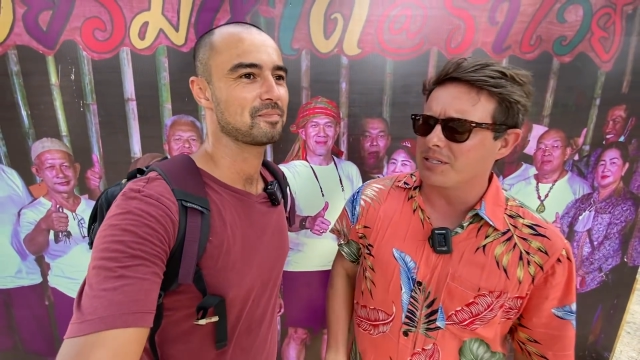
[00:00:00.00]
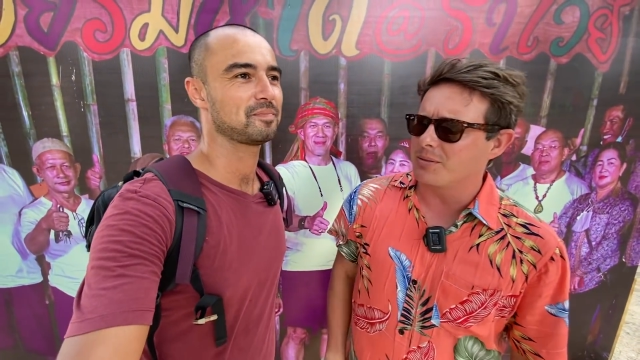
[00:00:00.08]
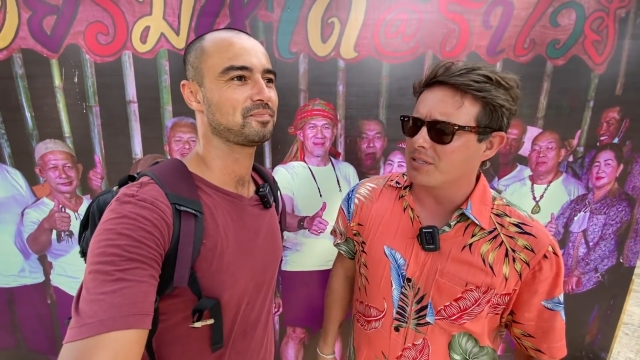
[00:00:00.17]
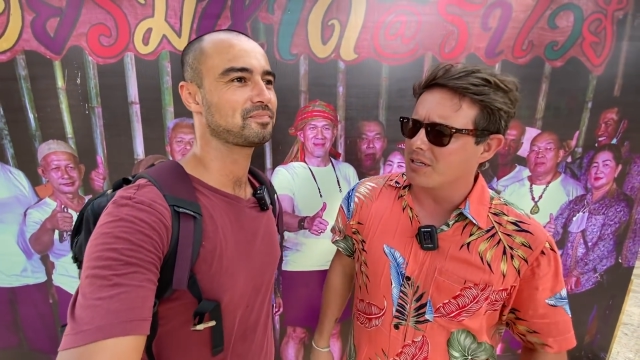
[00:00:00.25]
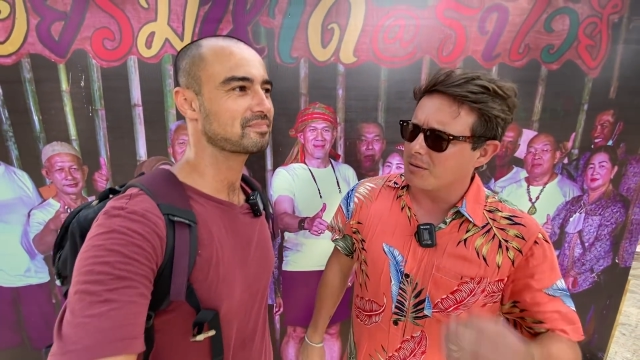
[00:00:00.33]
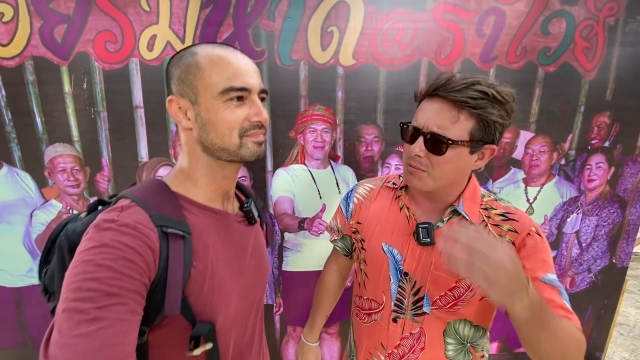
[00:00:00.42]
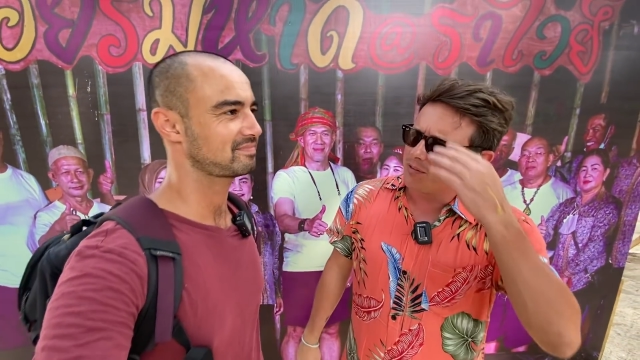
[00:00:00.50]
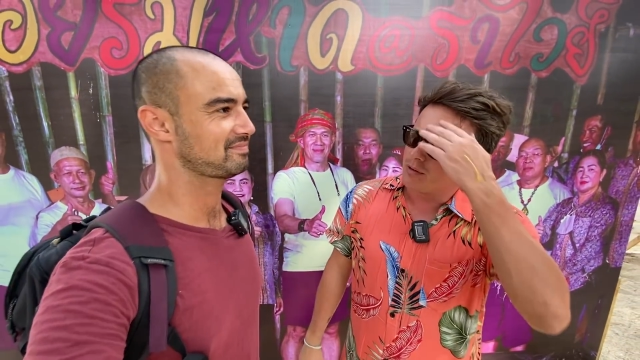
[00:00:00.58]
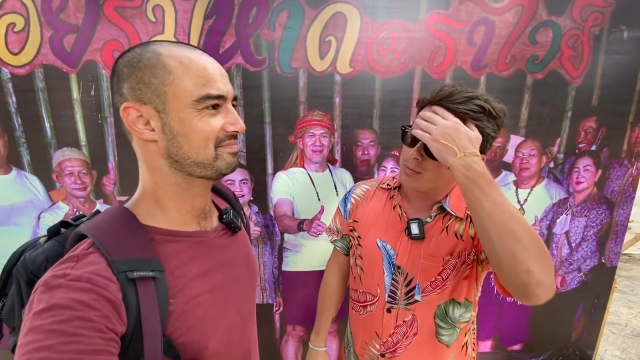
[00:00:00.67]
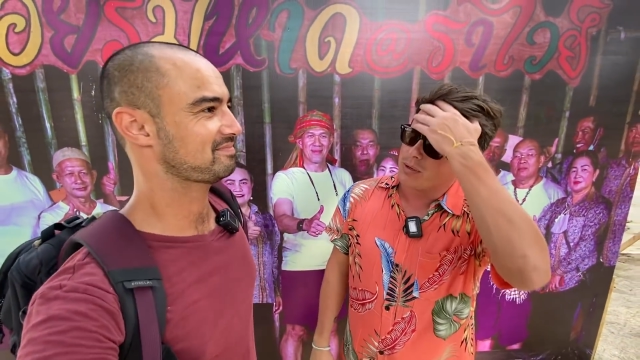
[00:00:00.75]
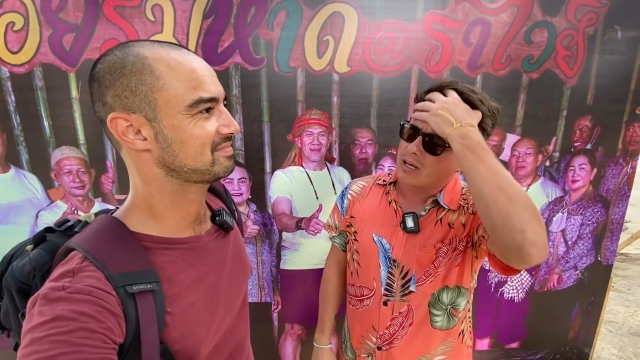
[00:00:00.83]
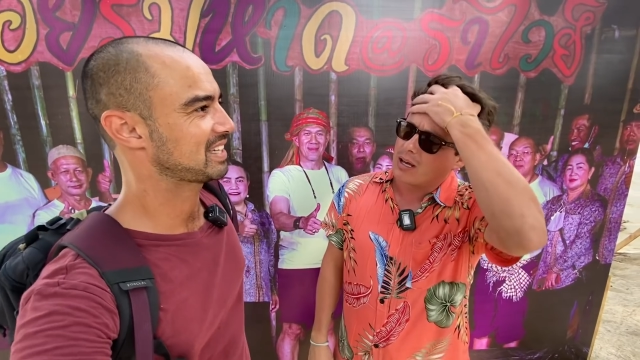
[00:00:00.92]
Speaker 1: into each other before
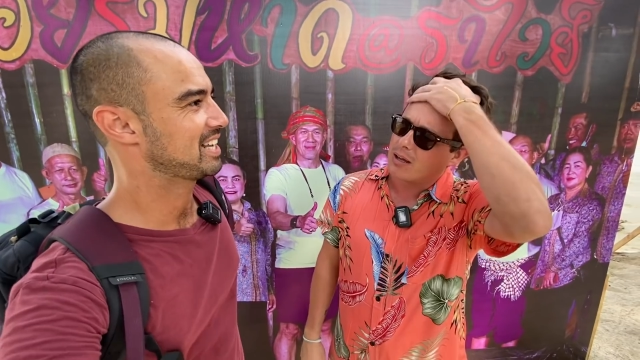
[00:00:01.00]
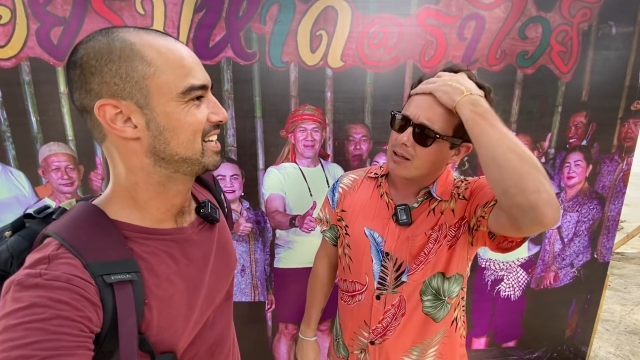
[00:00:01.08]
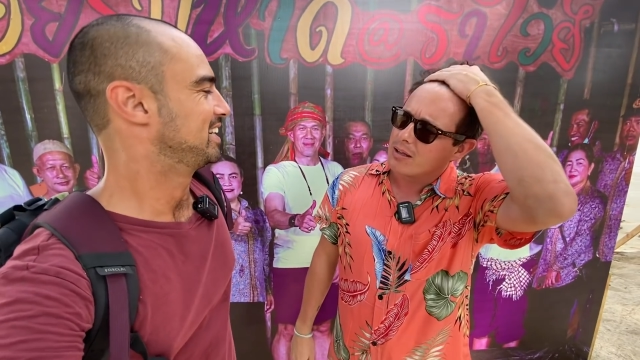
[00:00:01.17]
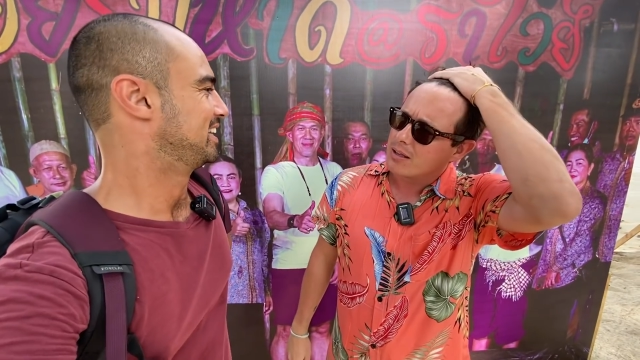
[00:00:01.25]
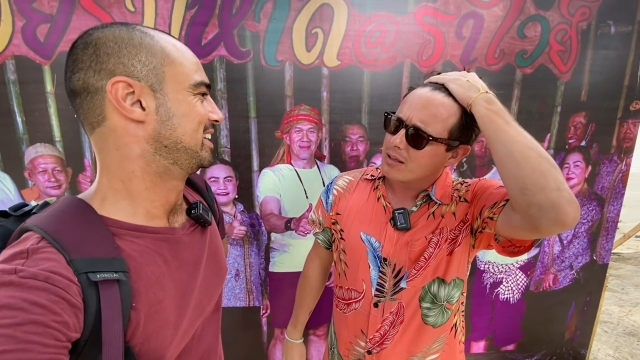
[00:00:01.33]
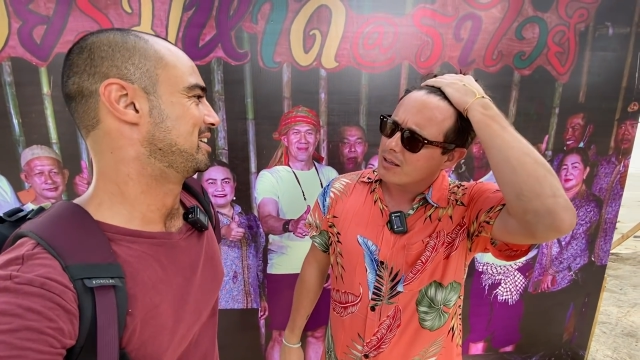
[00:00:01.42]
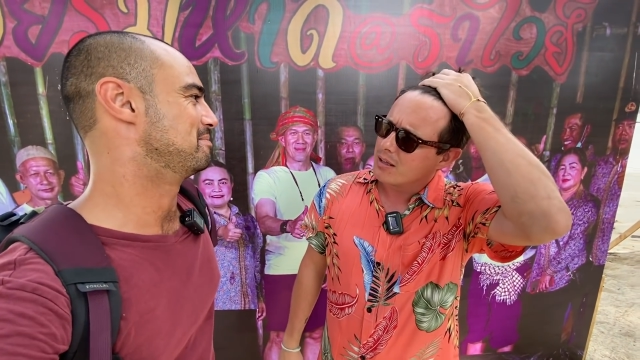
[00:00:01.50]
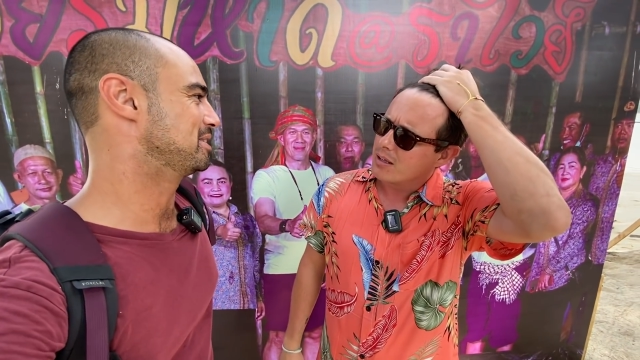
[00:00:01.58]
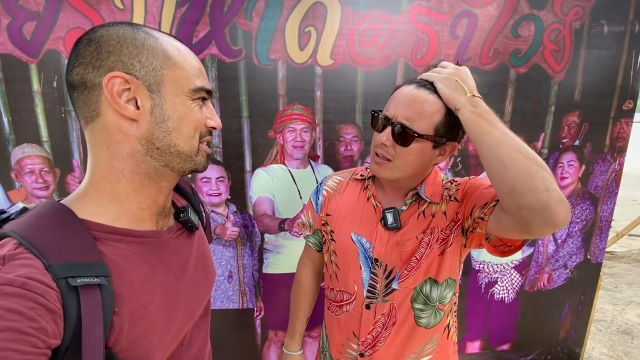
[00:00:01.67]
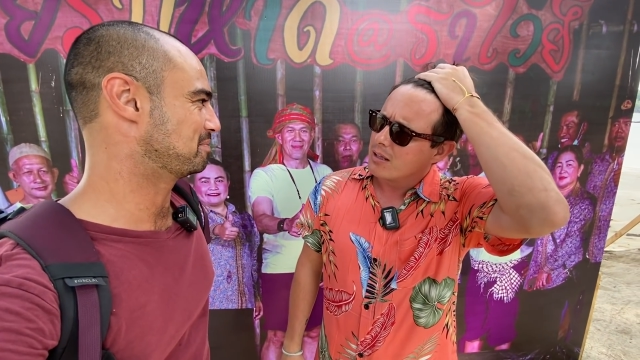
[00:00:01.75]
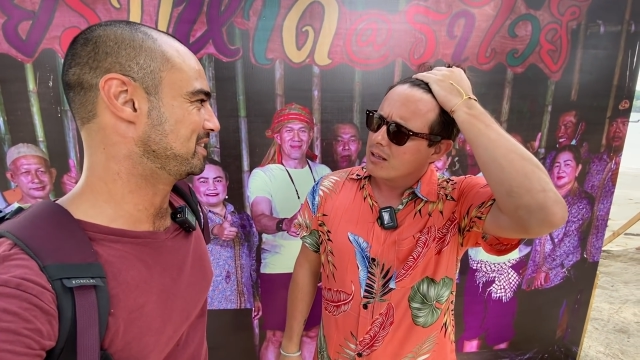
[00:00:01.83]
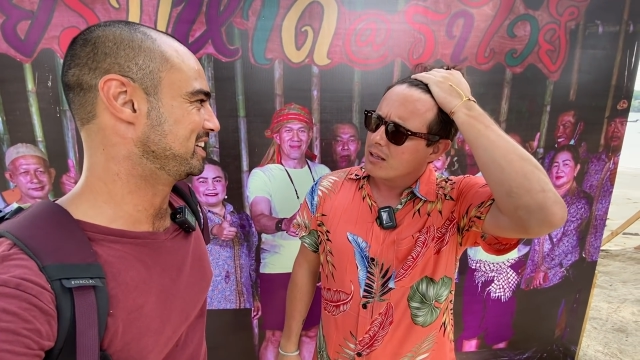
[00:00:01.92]
Phuket? It
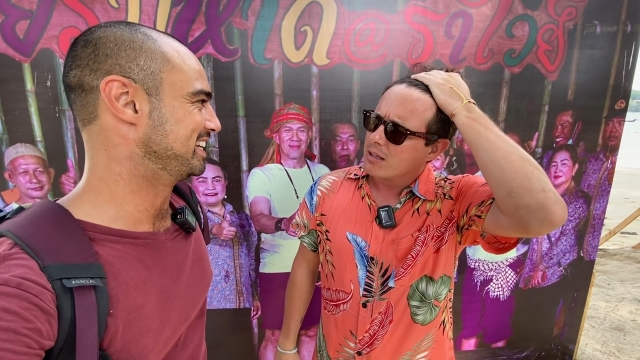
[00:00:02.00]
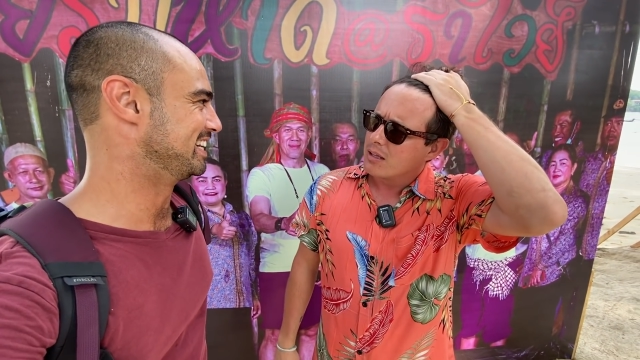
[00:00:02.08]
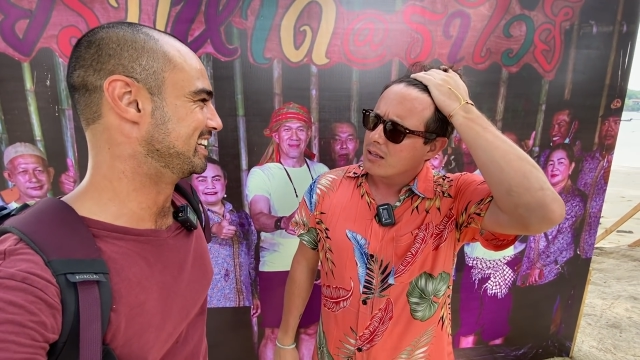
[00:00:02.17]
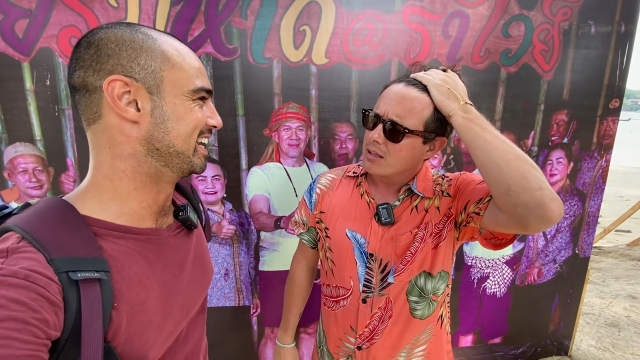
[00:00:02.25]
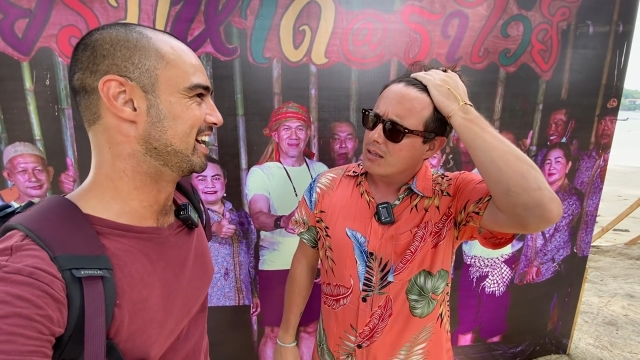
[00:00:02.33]
must have been in,